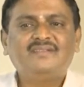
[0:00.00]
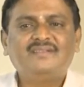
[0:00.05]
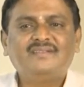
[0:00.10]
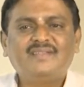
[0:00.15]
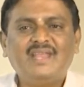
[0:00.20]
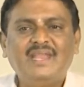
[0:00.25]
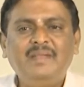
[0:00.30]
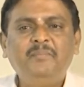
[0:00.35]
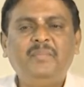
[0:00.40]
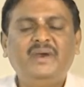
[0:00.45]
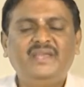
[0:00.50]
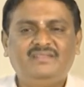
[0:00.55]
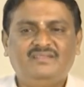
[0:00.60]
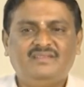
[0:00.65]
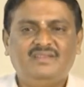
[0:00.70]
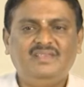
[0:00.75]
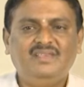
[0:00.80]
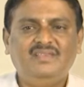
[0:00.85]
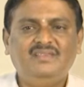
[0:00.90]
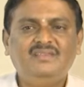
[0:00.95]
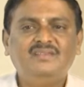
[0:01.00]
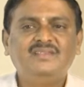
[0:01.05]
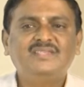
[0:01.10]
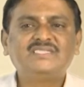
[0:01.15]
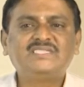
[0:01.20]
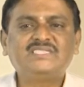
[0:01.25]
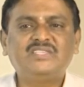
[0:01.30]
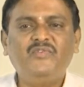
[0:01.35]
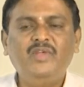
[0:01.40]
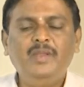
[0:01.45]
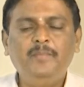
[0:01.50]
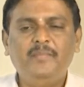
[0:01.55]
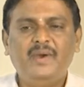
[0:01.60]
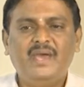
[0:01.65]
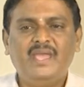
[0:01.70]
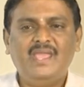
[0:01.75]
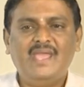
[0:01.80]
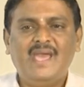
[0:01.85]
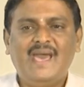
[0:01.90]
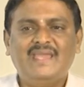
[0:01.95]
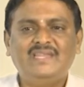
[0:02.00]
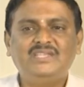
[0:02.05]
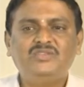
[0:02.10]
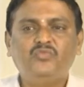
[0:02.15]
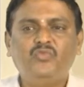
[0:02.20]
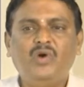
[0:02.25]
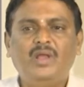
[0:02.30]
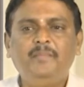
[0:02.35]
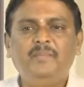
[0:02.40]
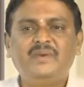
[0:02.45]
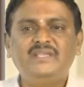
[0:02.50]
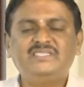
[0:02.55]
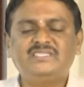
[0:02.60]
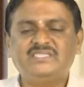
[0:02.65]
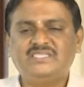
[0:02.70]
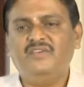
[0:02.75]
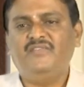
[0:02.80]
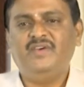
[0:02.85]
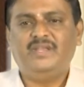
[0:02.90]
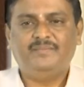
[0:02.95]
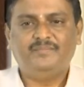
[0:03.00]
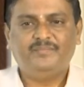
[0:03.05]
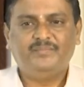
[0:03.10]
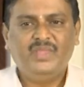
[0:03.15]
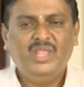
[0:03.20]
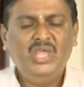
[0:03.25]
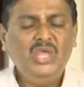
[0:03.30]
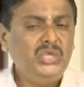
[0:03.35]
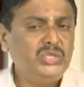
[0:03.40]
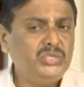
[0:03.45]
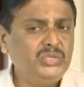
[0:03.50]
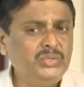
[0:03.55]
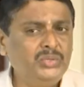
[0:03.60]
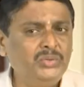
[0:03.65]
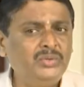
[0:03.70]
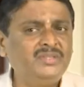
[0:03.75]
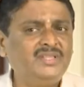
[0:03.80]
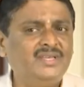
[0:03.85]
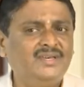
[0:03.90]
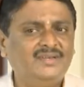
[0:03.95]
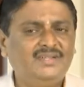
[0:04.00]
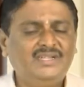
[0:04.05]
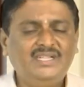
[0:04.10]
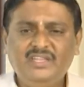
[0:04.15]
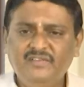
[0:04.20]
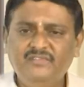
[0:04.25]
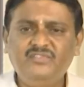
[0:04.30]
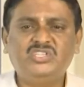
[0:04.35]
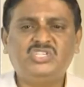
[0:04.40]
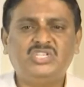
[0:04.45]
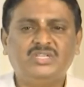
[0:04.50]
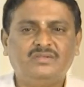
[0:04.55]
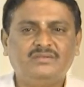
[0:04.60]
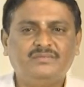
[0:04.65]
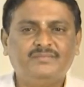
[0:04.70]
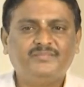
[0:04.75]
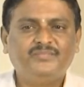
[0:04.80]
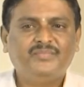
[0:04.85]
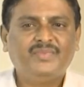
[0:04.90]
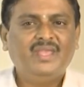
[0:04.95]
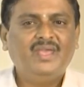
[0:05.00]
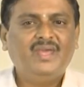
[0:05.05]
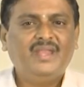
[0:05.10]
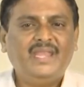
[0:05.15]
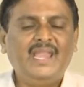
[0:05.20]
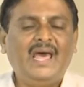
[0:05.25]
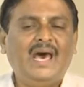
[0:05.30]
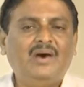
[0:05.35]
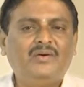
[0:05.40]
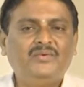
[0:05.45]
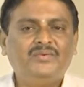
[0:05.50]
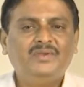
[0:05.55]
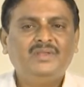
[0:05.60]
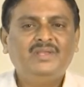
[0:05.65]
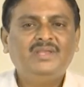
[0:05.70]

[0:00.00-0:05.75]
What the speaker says: 10 by 3, 7 by 8, 1 by 7. You know the division. Now,